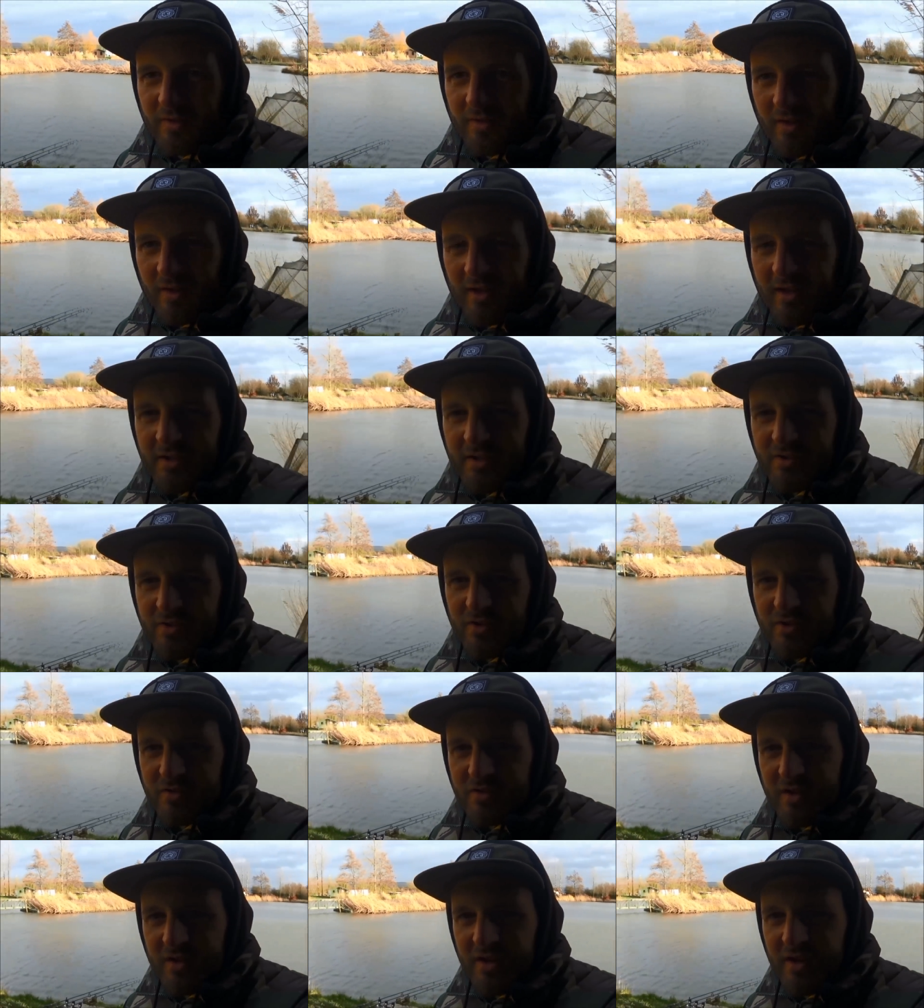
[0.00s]
The lake's
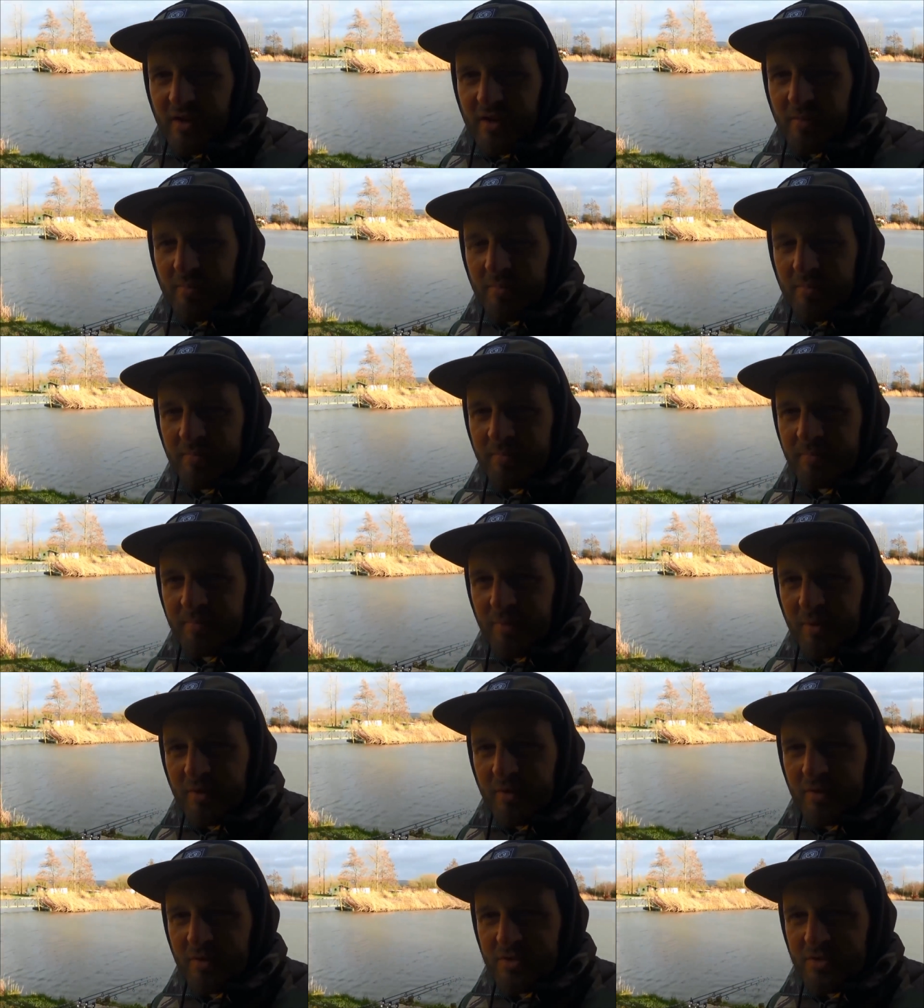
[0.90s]
just lit up
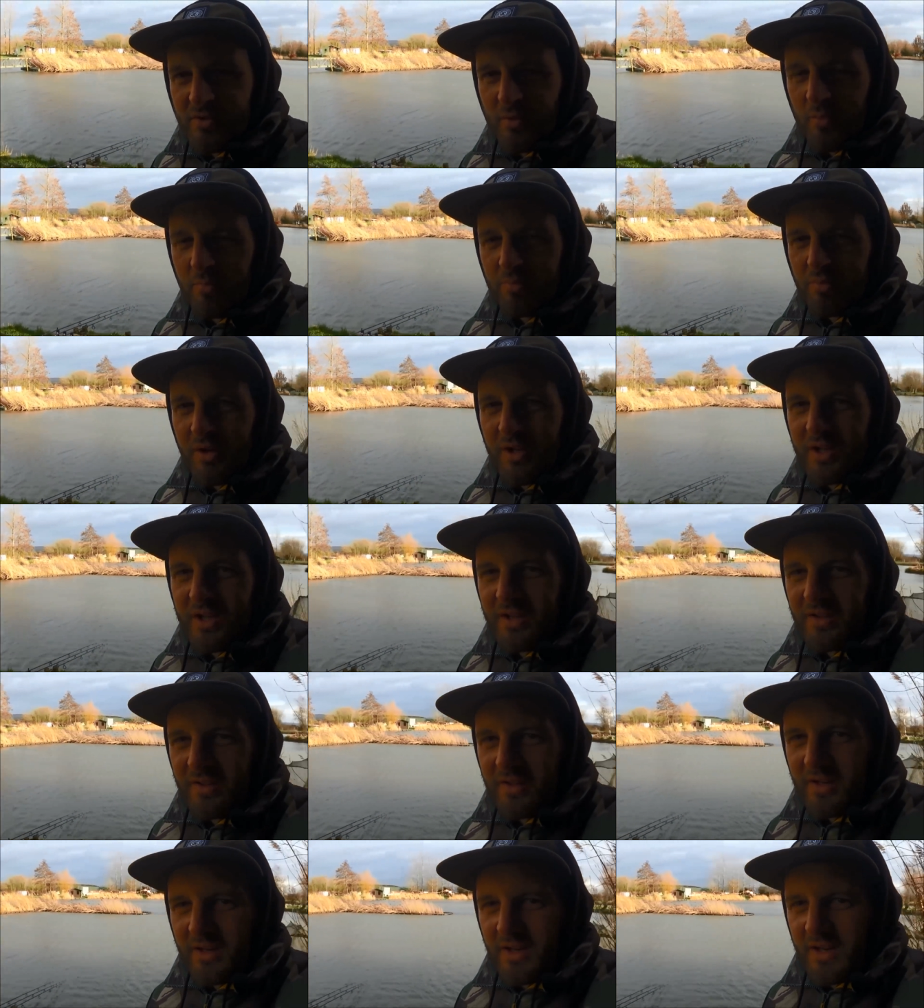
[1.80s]
by this sort of break
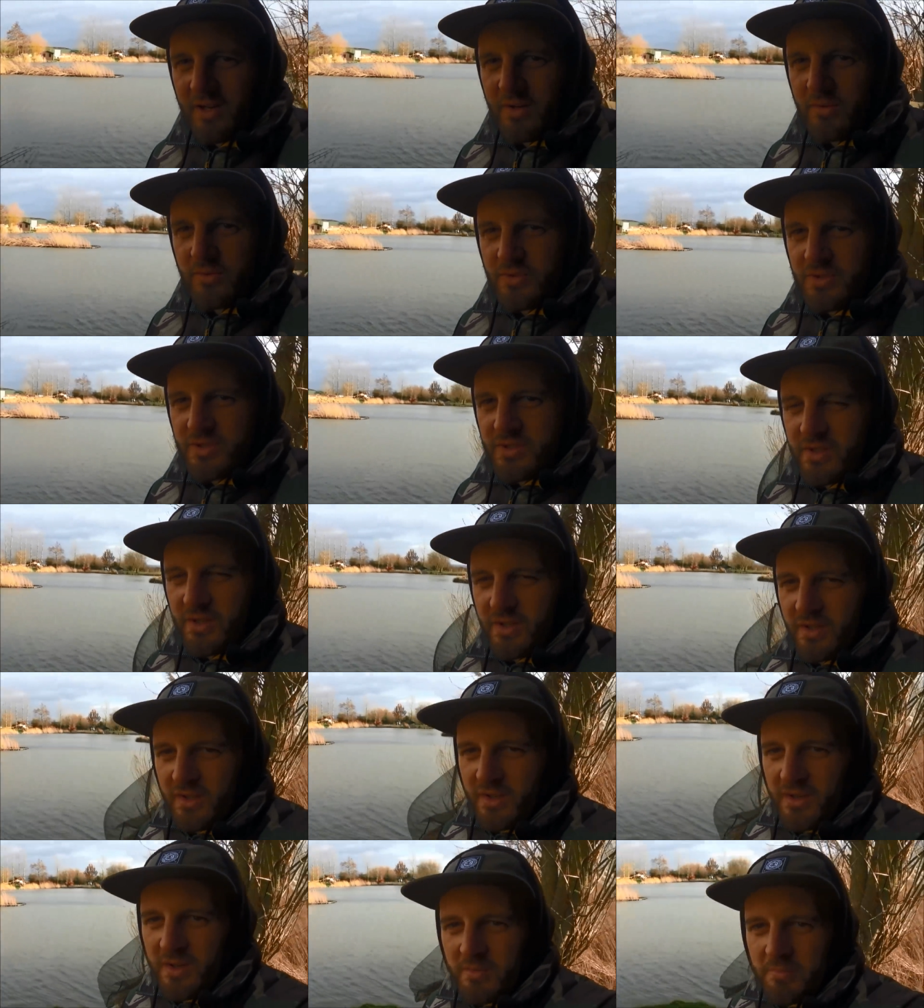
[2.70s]
in the clouds,
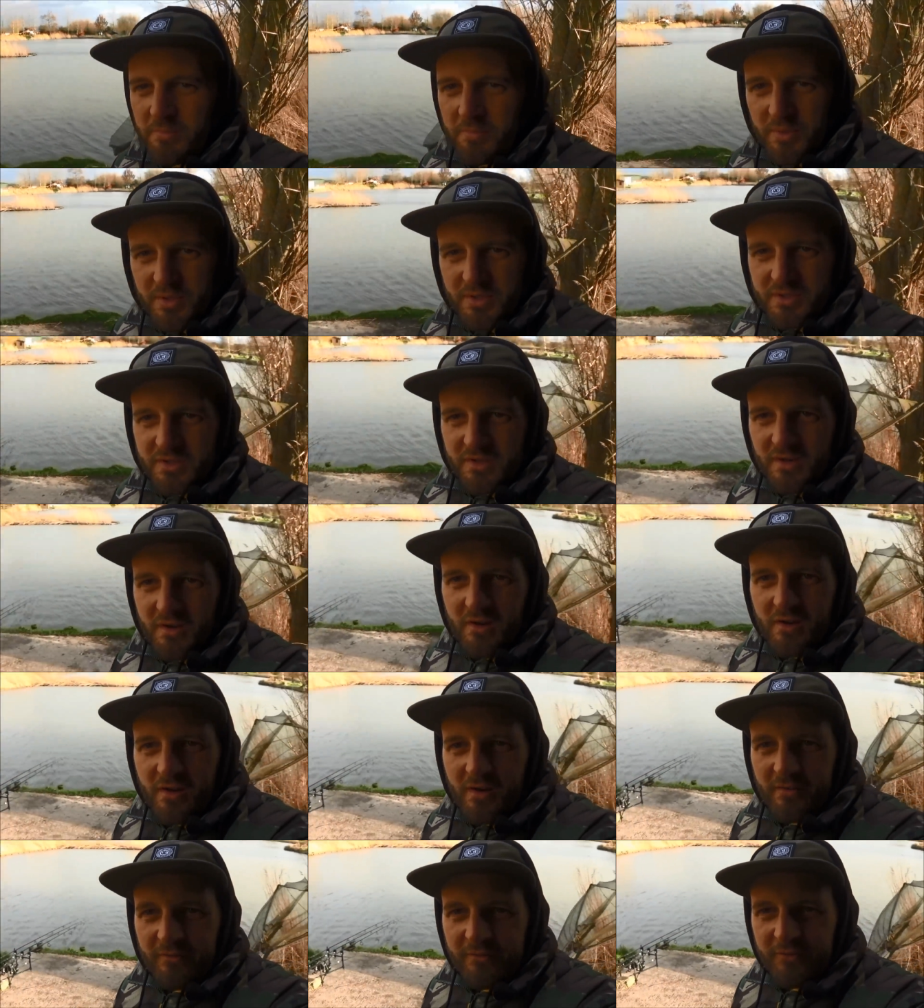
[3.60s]
but
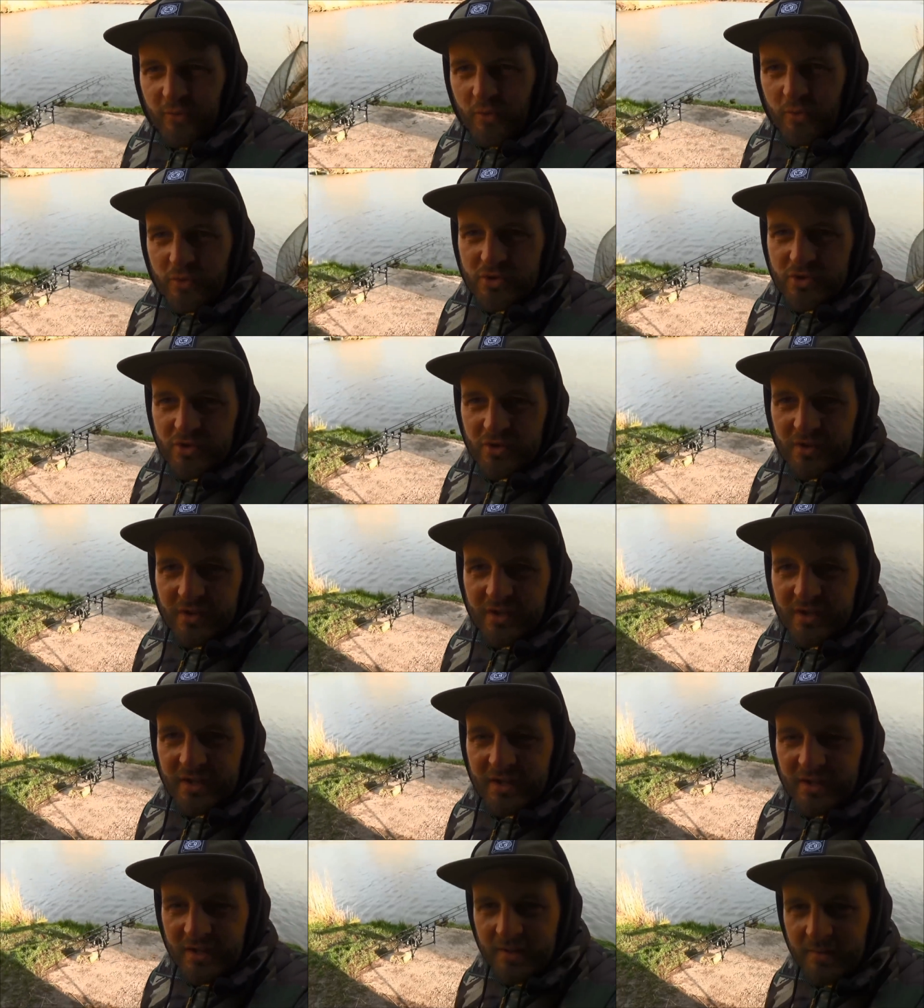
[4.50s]

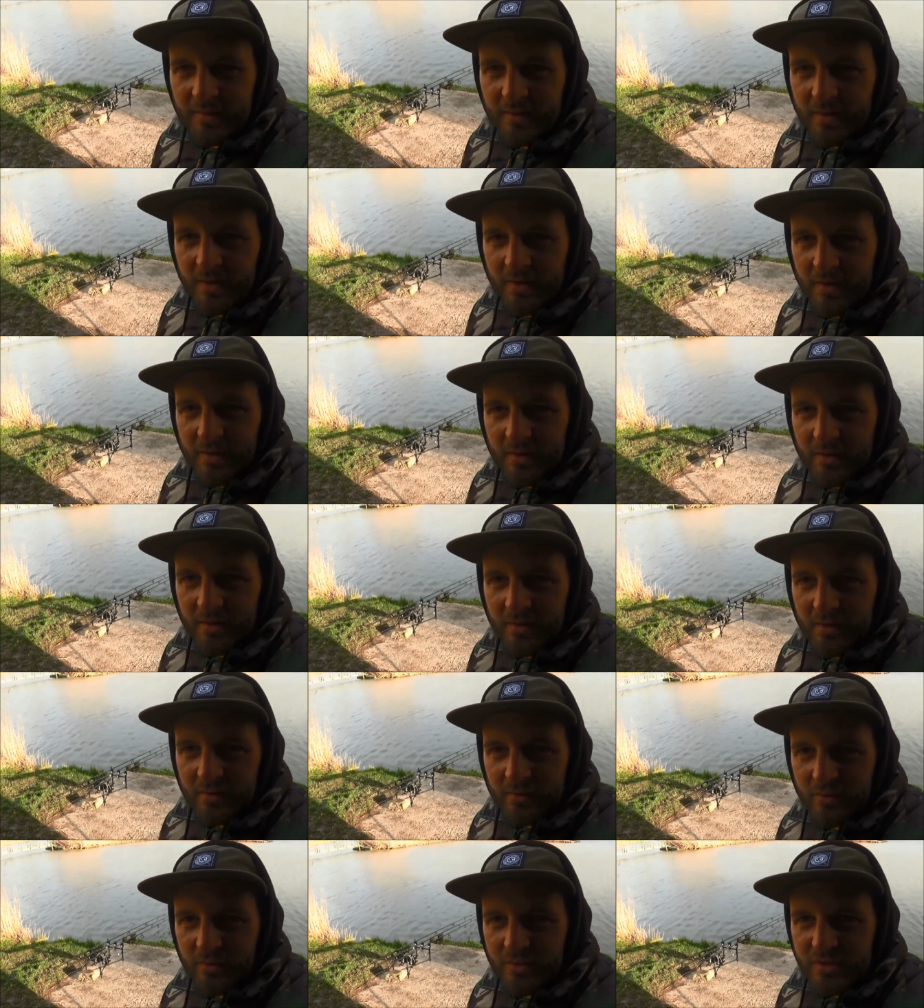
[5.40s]
unfortunately
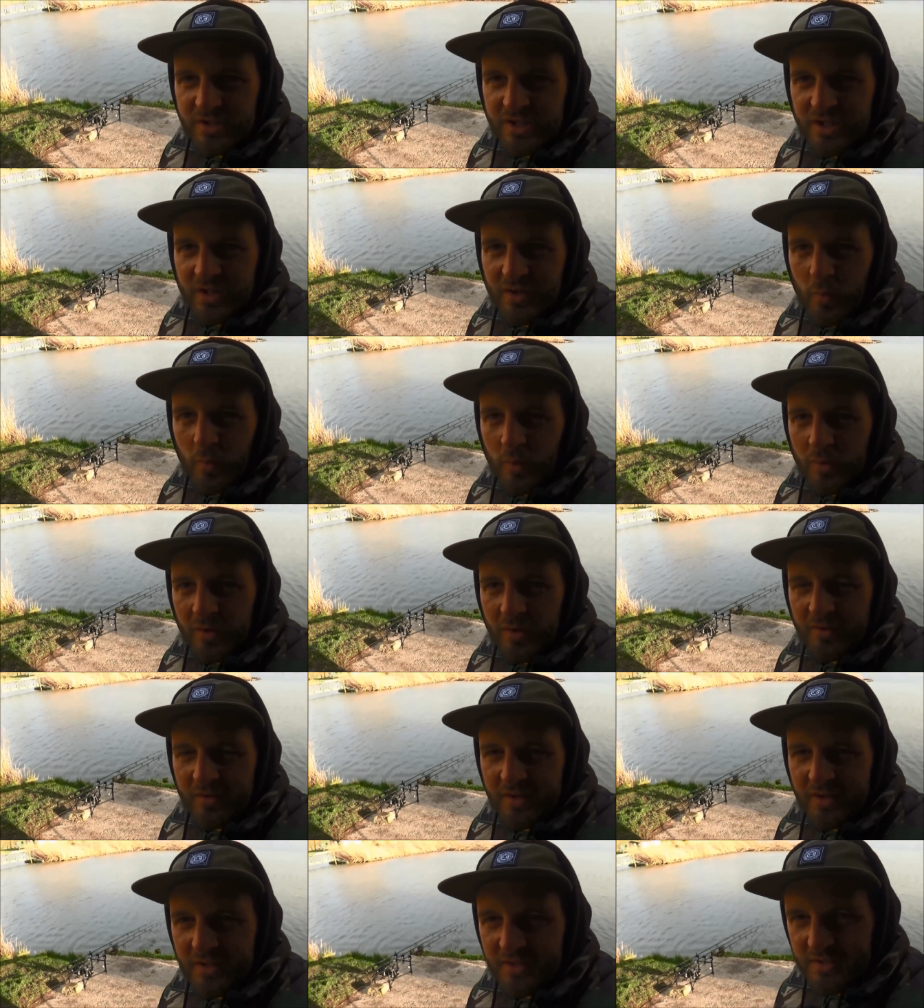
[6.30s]
not a single one
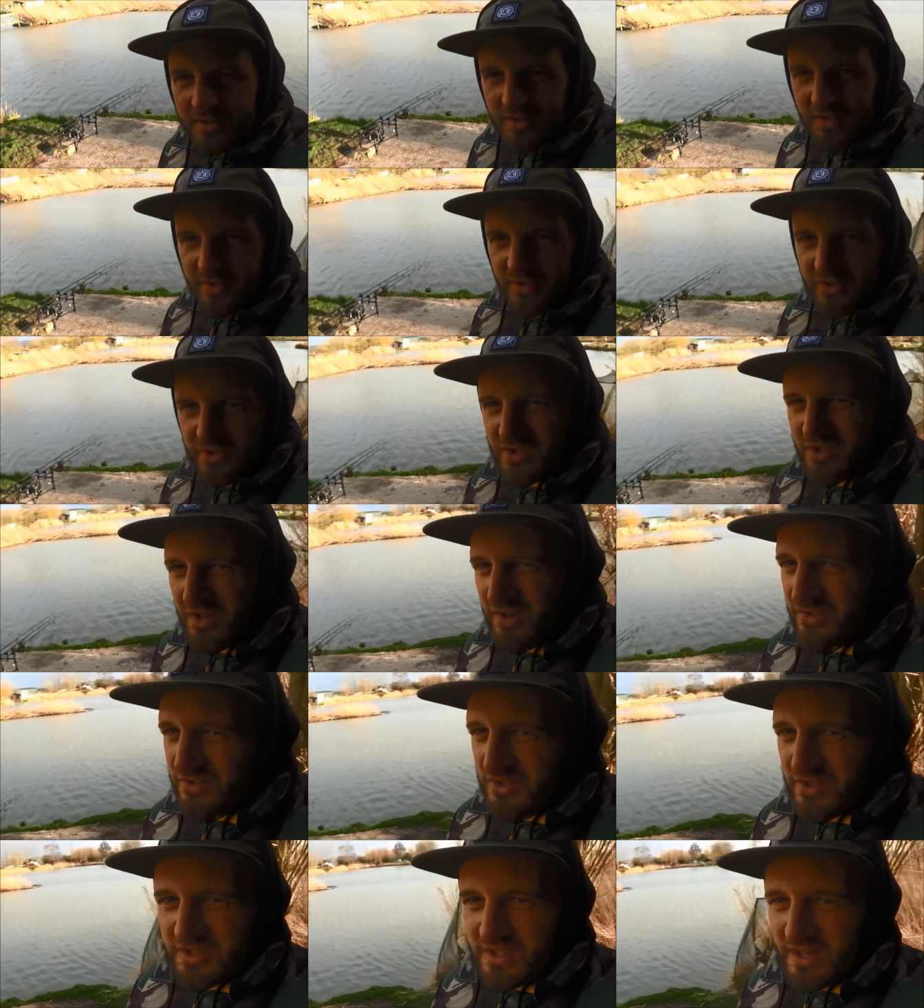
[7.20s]
of these has
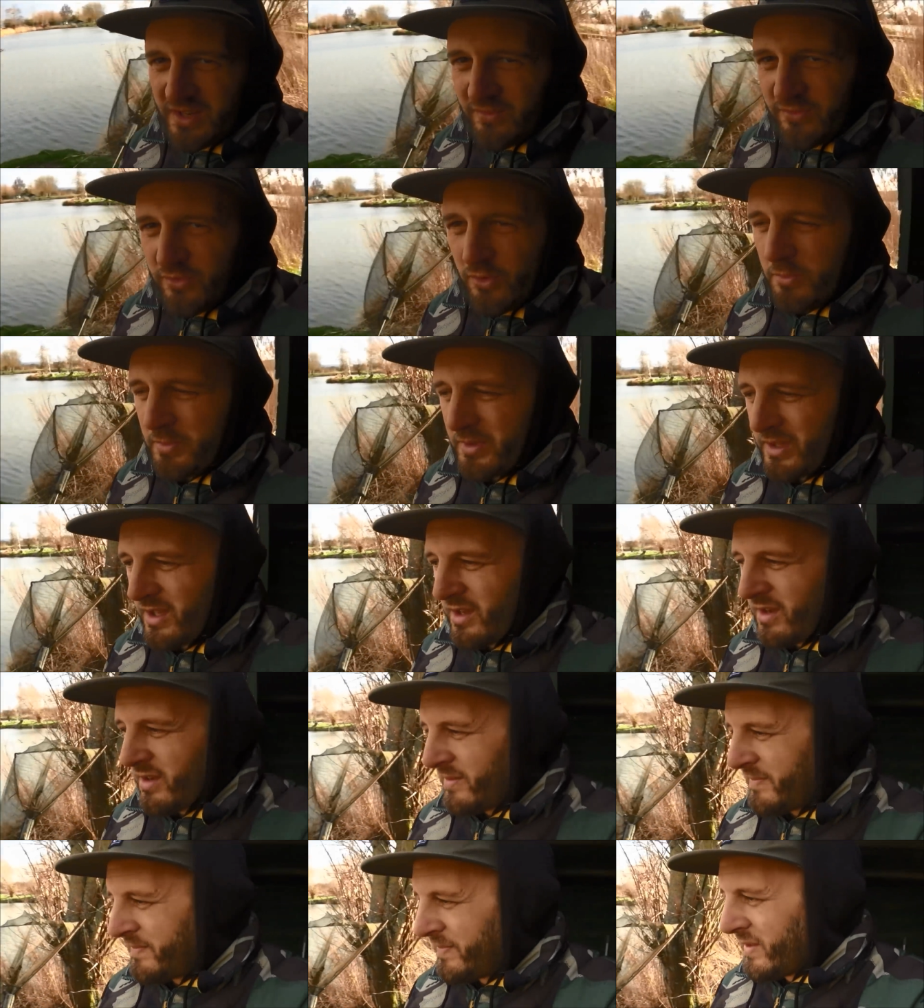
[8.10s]
started to sing for me
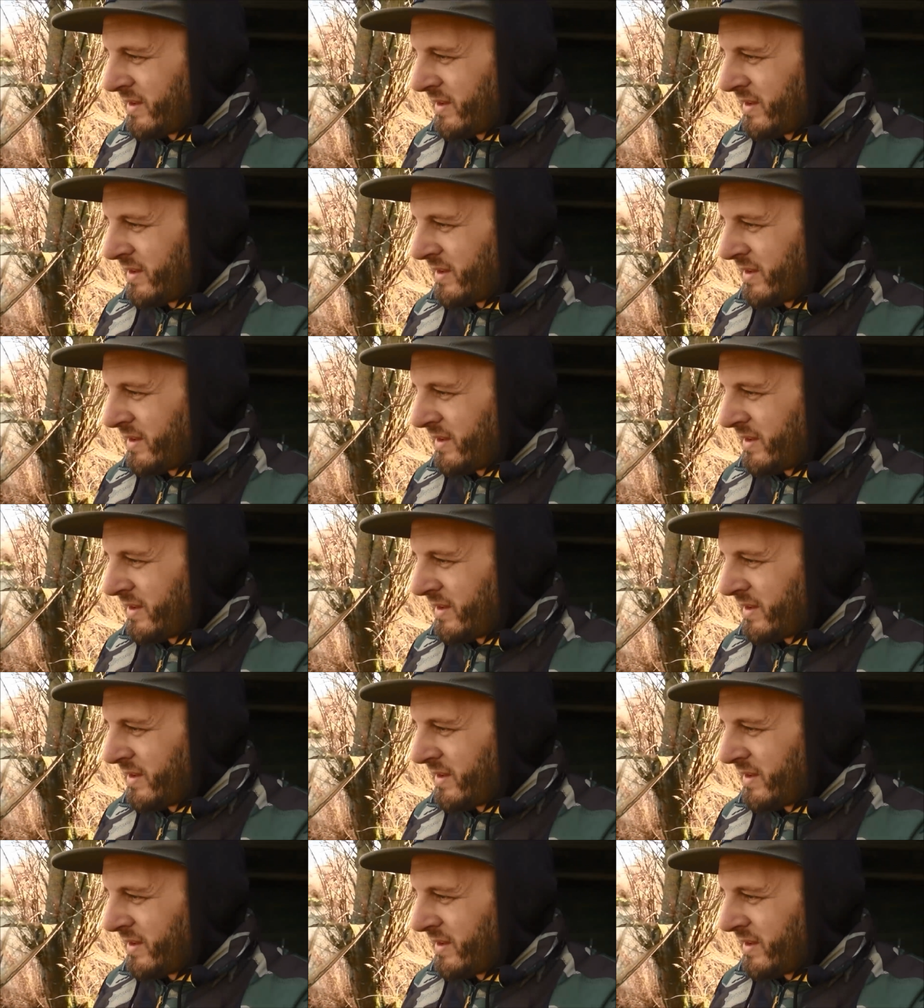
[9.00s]
yet.